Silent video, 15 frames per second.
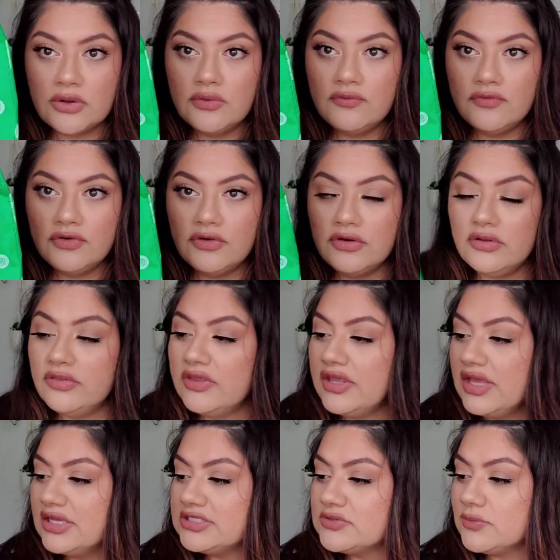over the
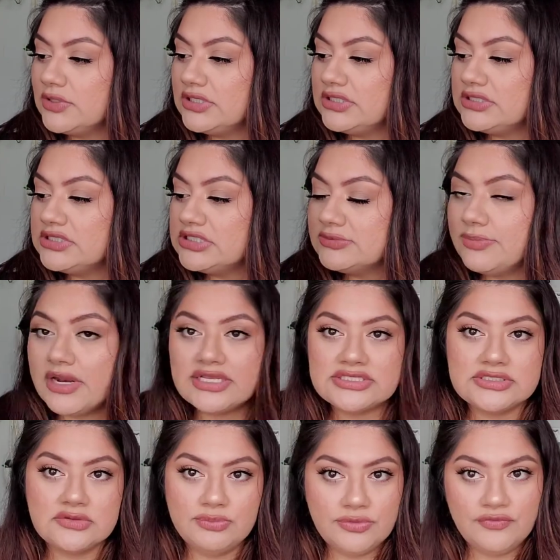Yes ones but I
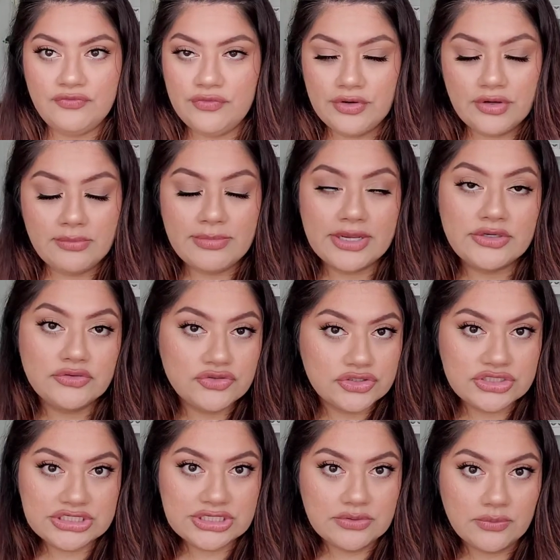still prefer my
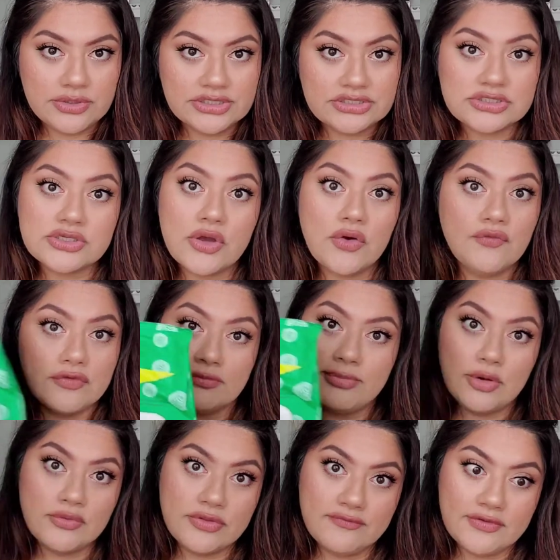Neutrogena ones over
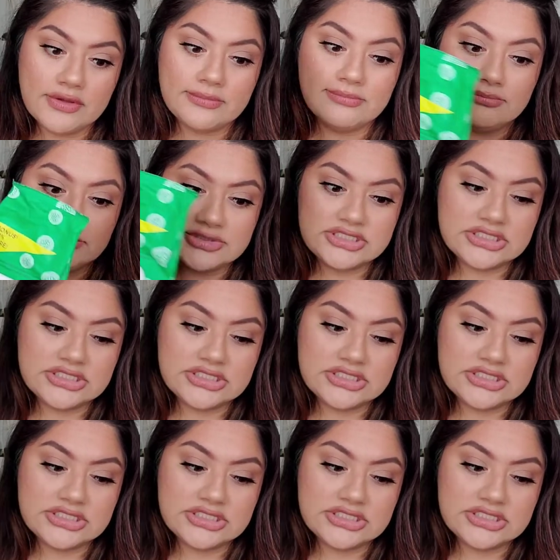both of them